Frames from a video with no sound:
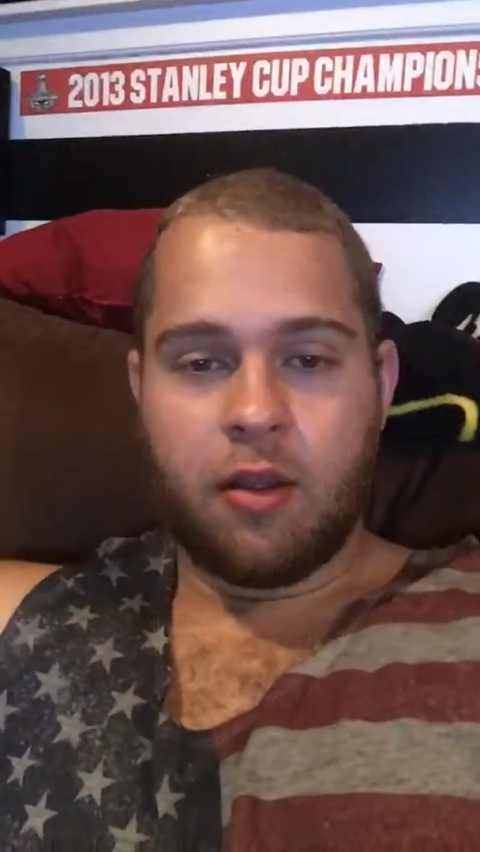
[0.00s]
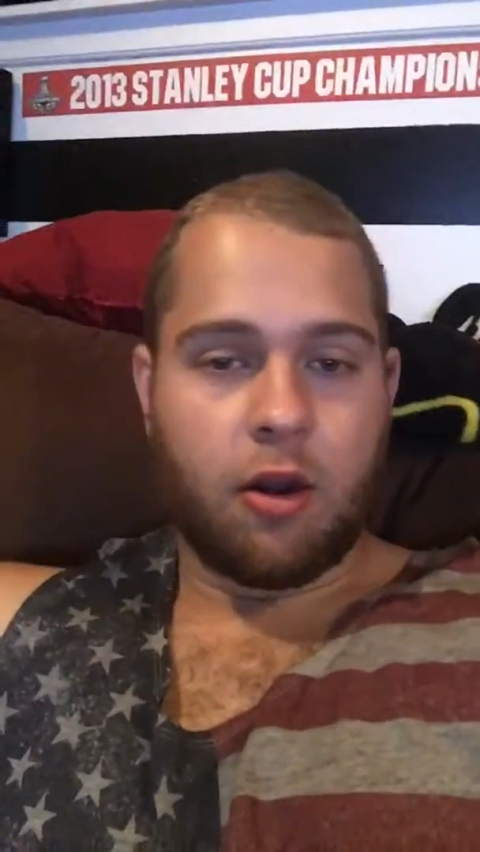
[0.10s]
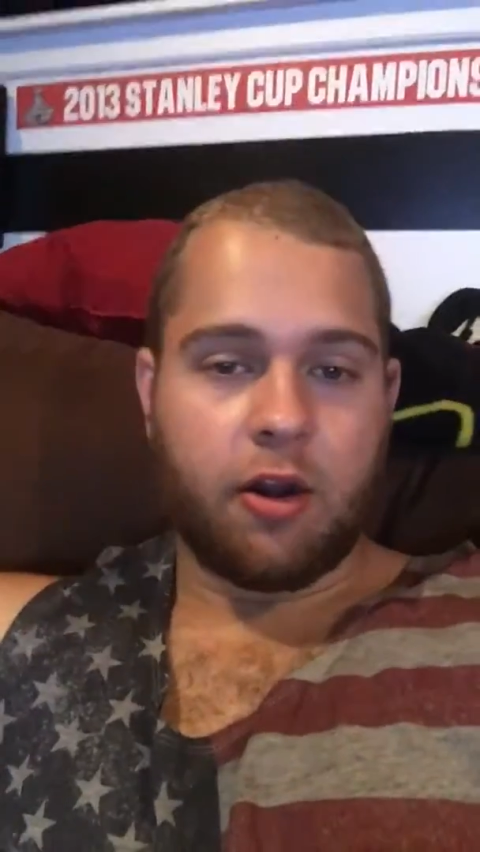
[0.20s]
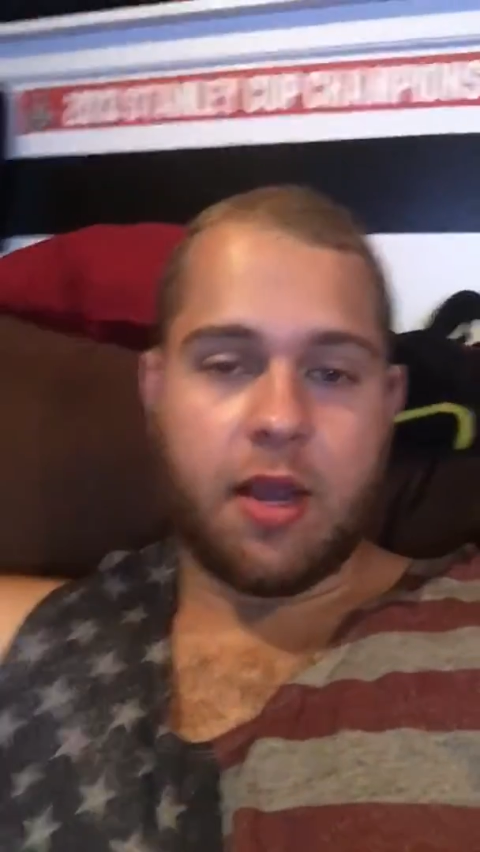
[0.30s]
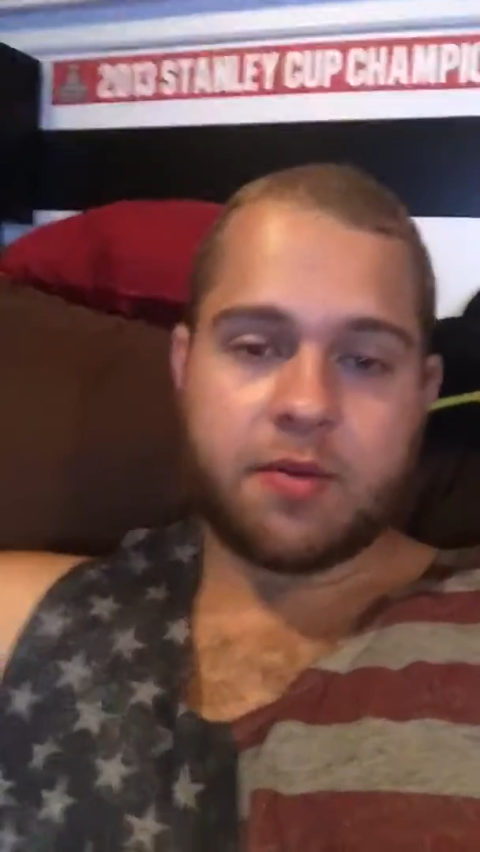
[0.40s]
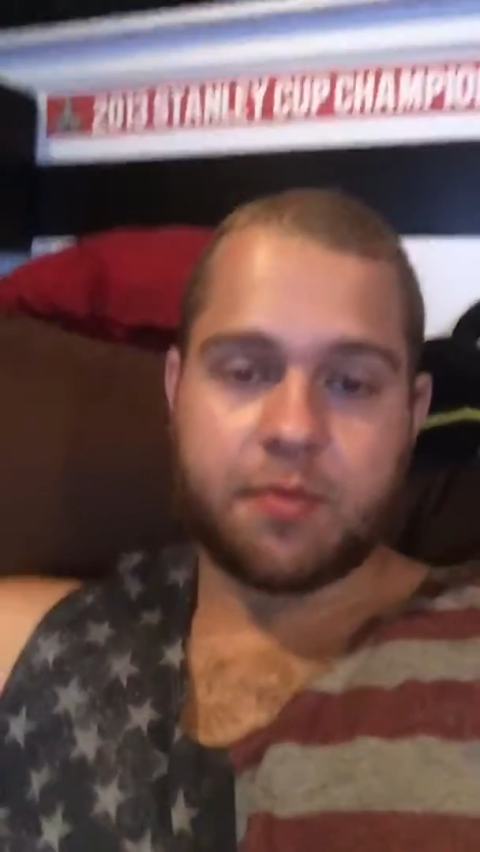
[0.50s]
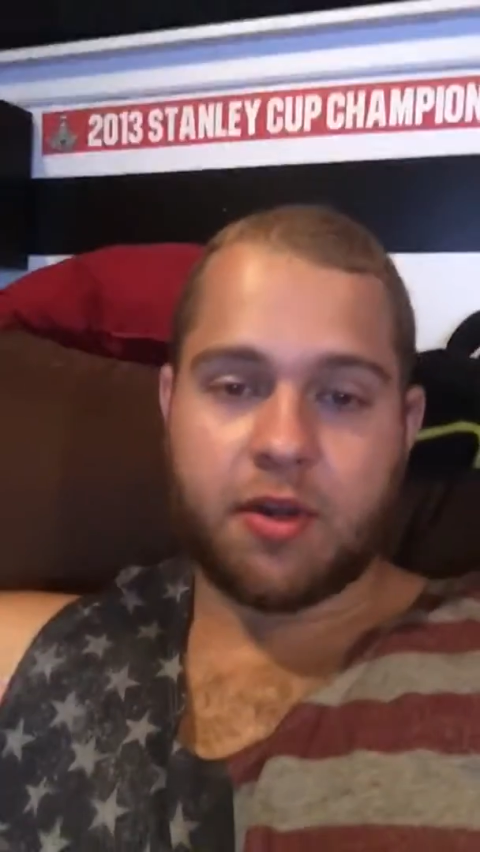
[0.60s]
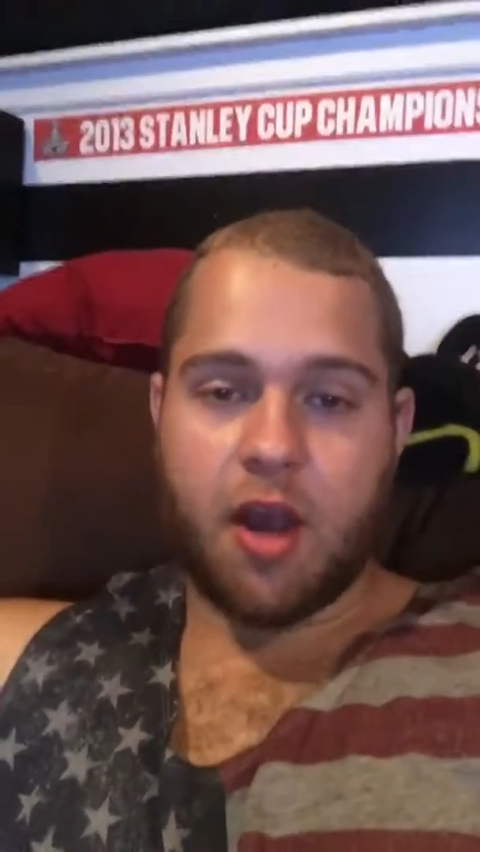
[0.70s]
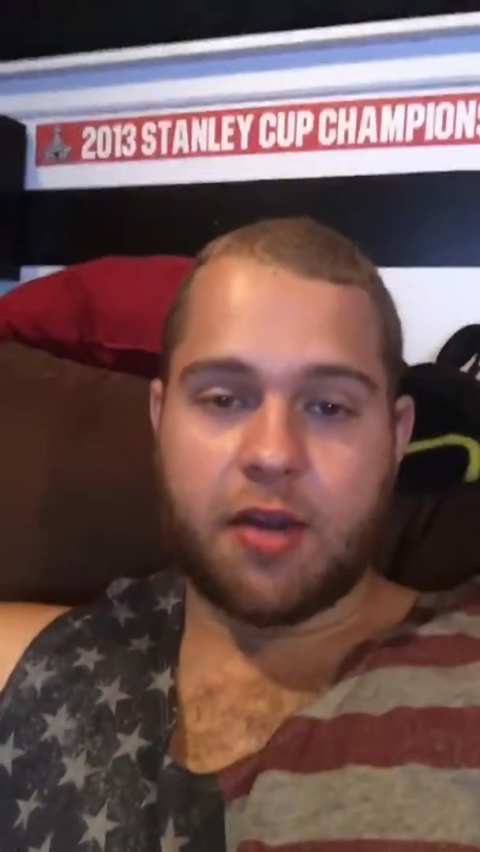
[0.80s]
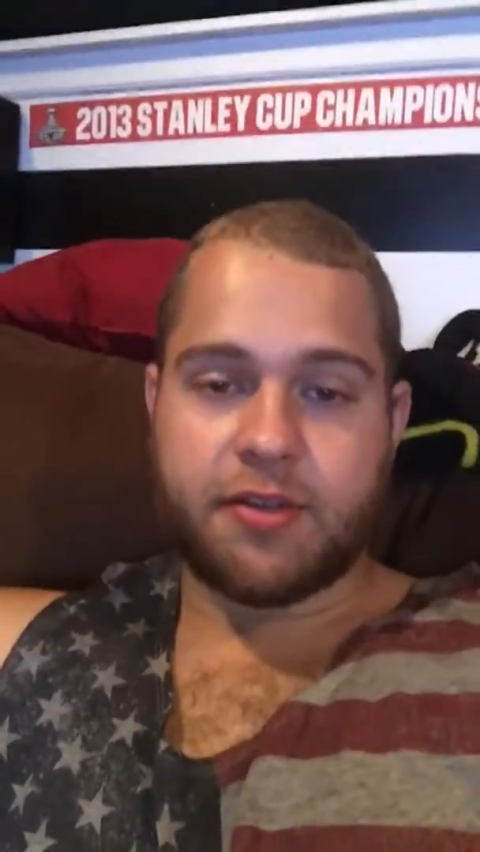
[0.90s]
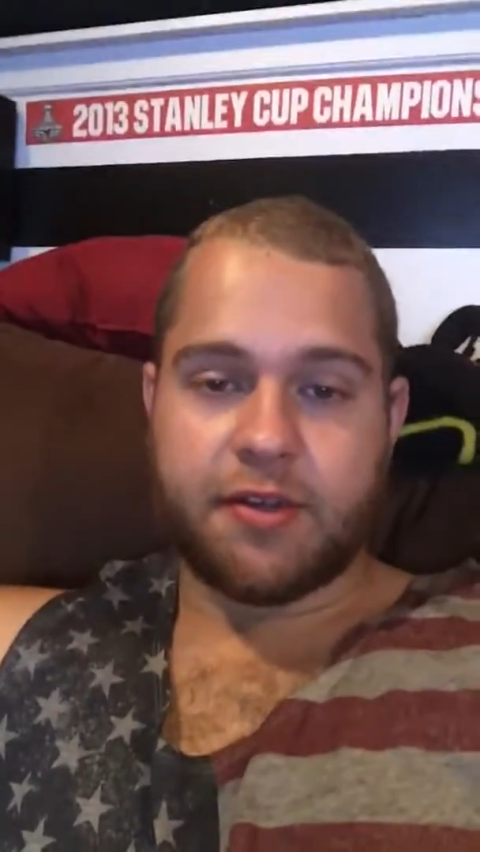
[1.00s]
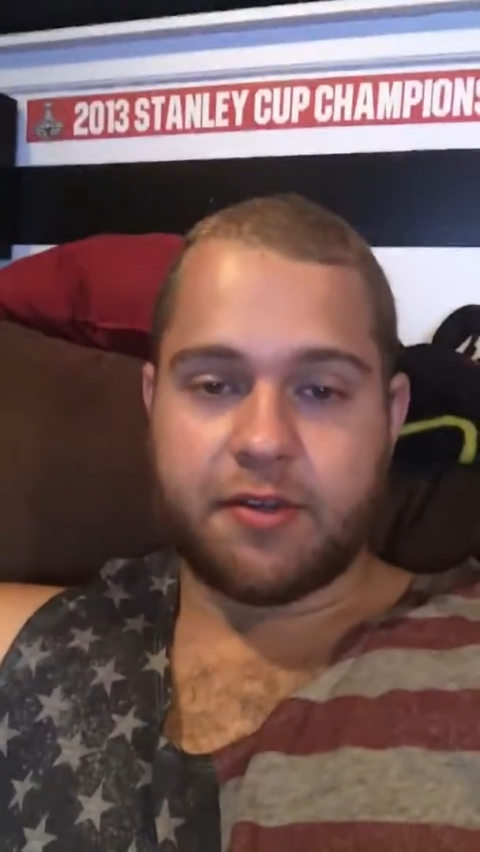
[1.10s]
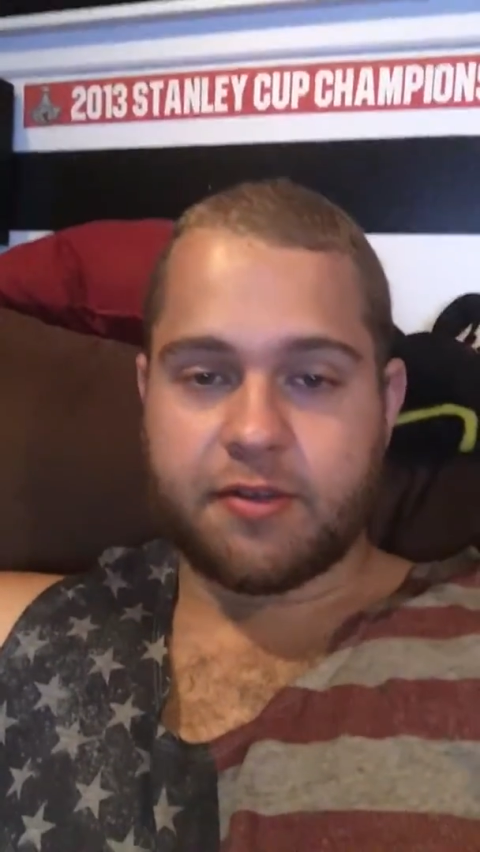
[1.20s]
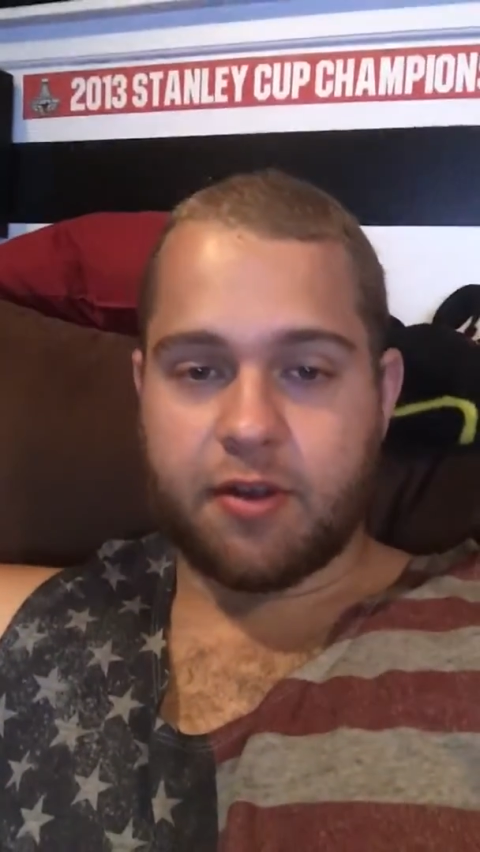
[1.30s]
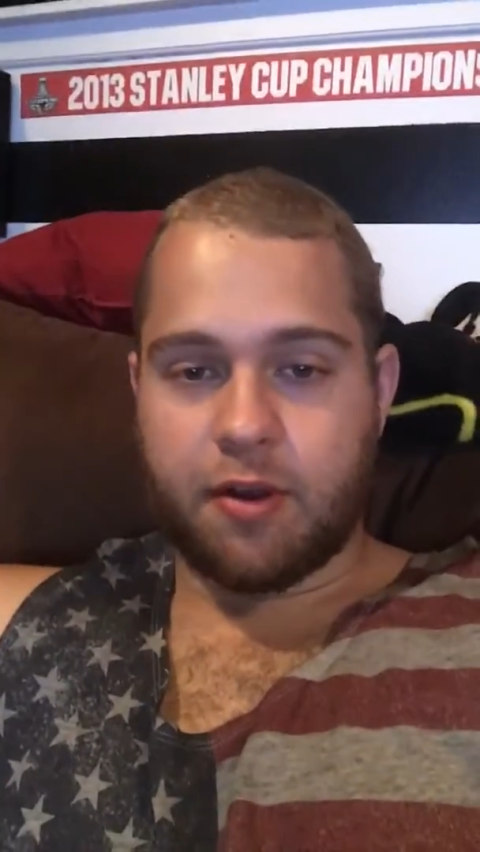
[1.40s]
I already have some
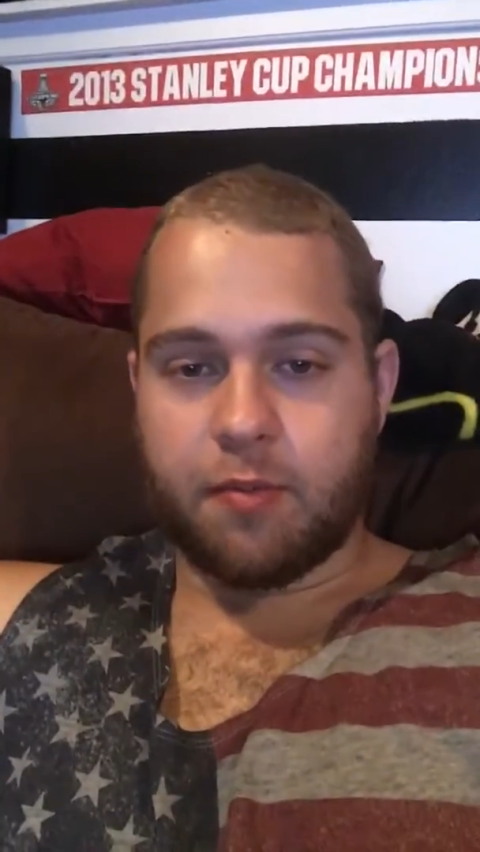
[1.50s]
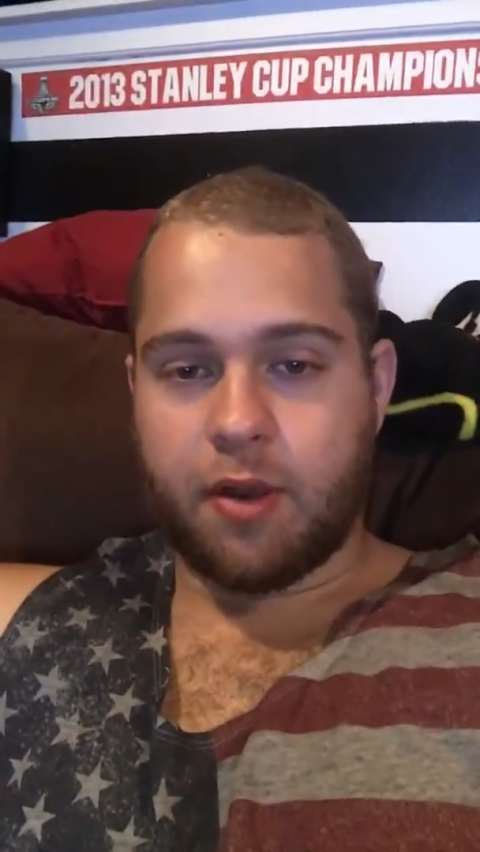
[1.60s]
content on